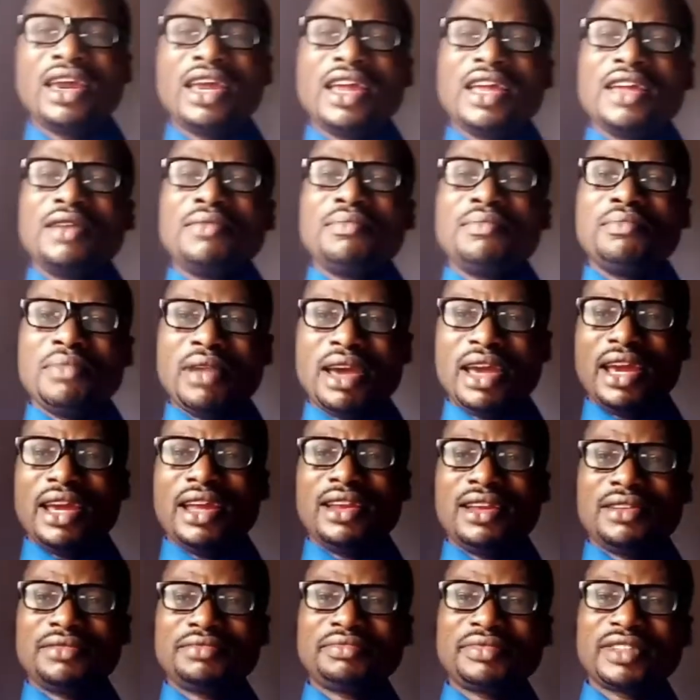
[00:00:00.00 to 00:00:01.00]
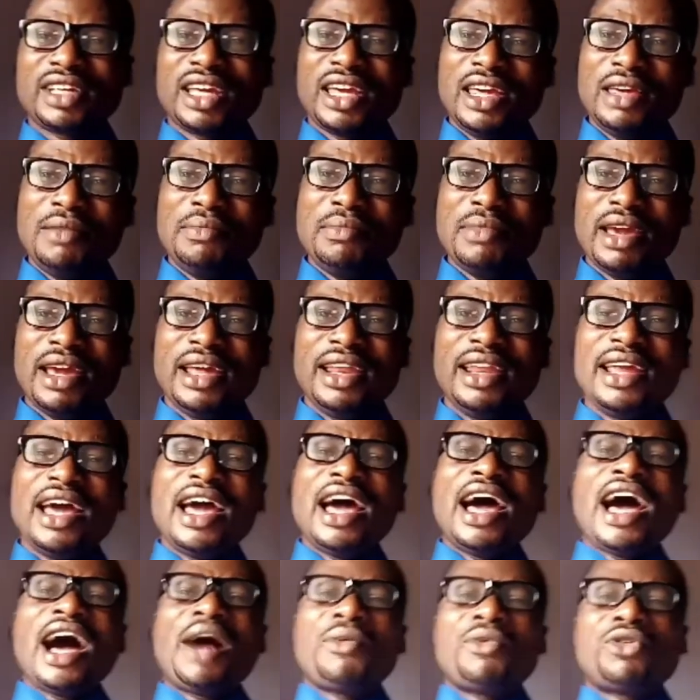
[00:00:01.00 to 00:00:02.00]
Amen. Amen.
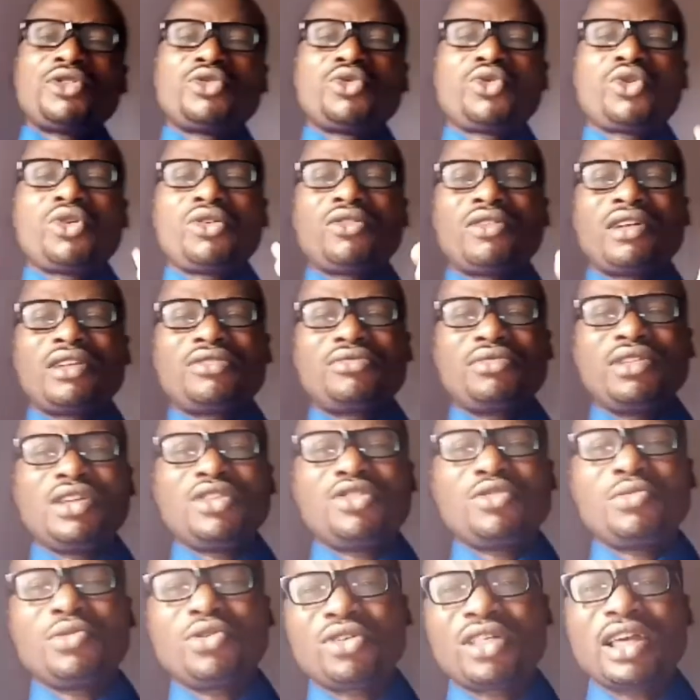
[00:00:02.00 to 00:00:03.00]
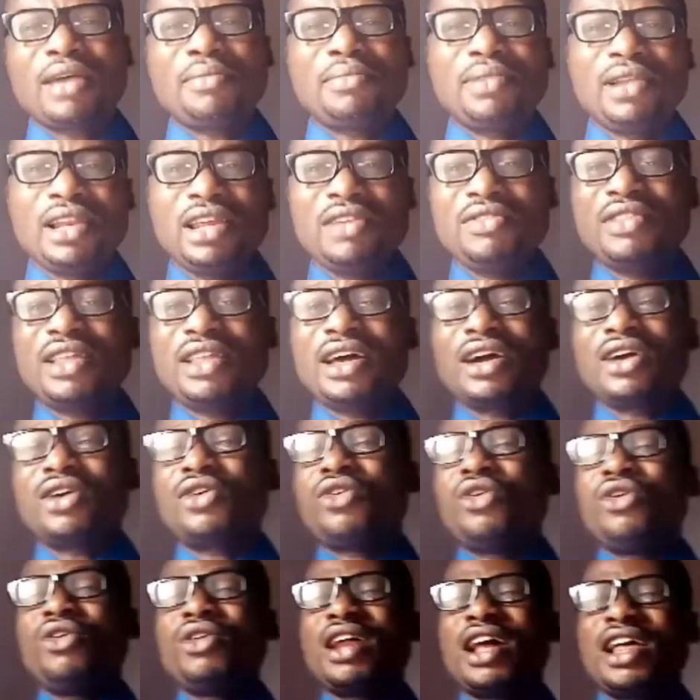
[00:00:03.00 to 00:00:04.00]
I want to congratulate you because I believe that
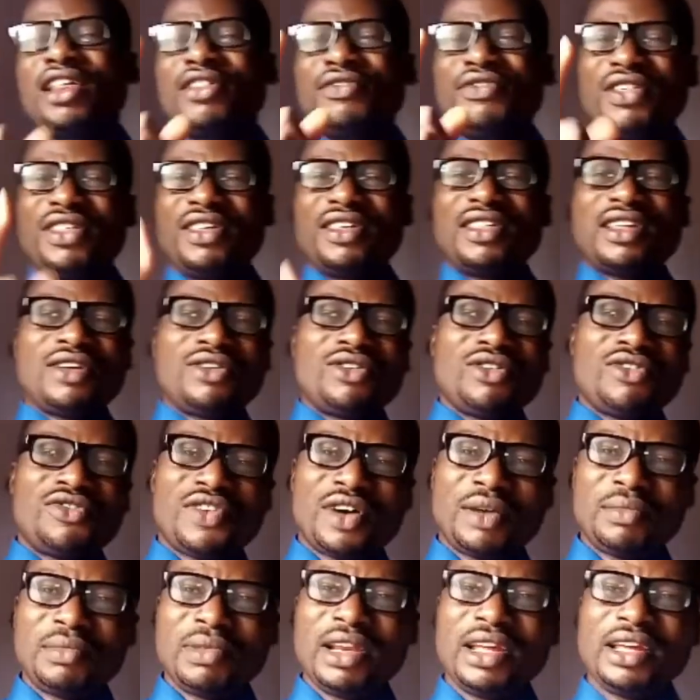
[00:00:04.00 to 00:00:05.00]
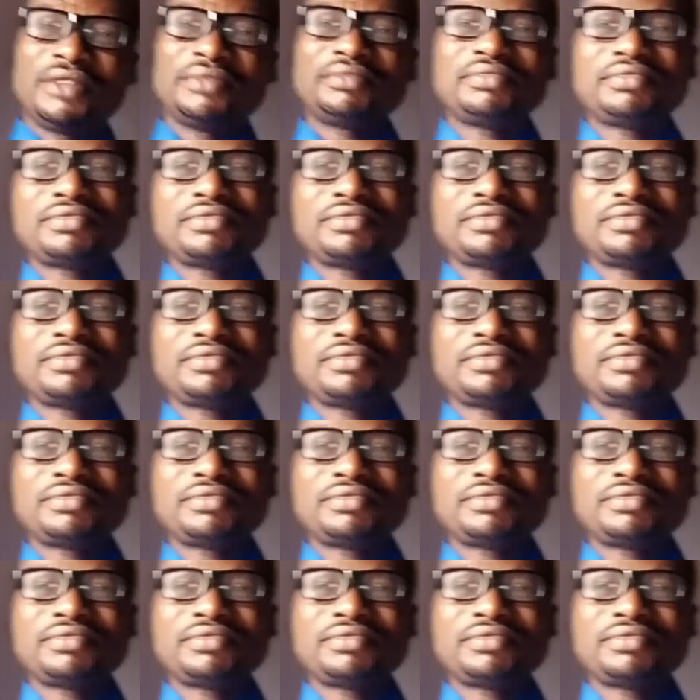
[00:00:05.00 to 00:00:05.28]
God has visited your family.